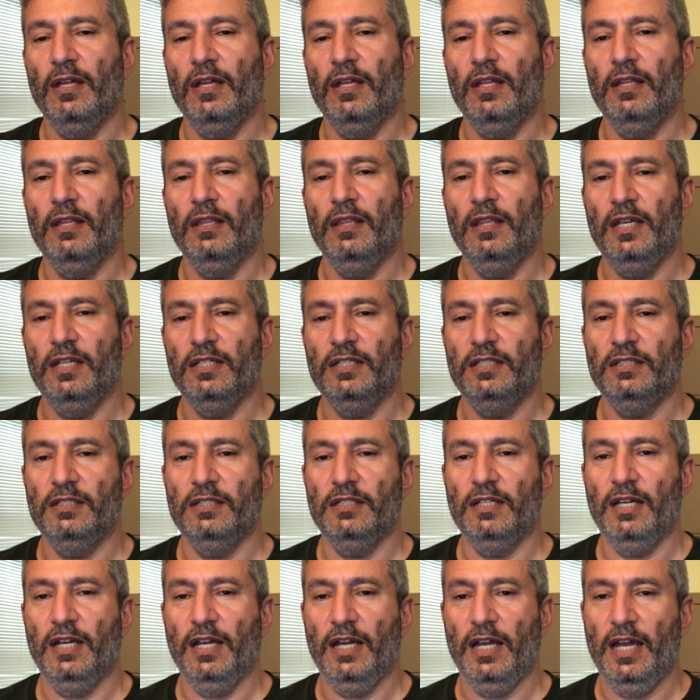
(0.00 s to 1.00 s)
this
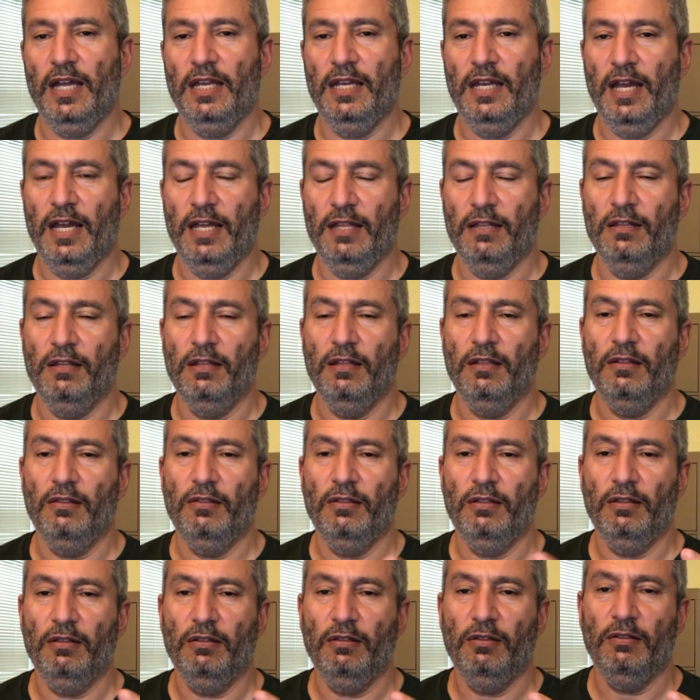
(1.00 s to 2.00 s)
and
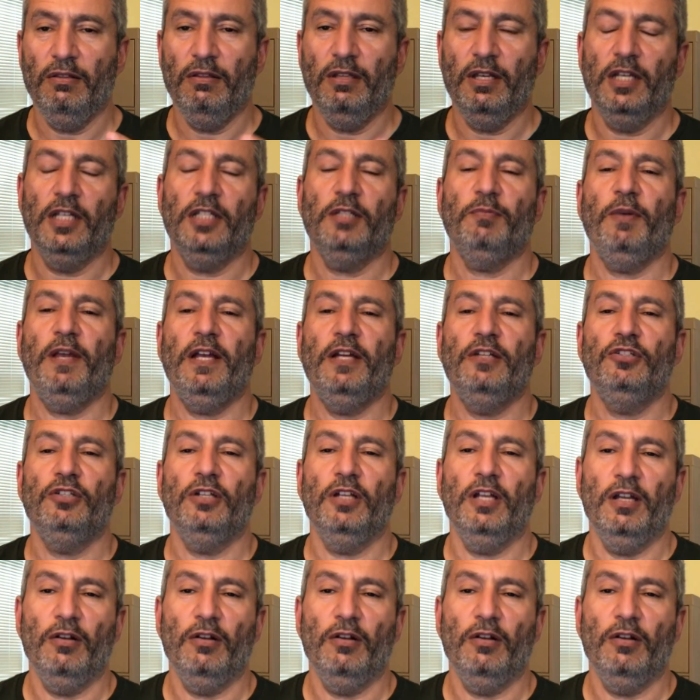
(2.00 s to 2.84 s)
the expansion,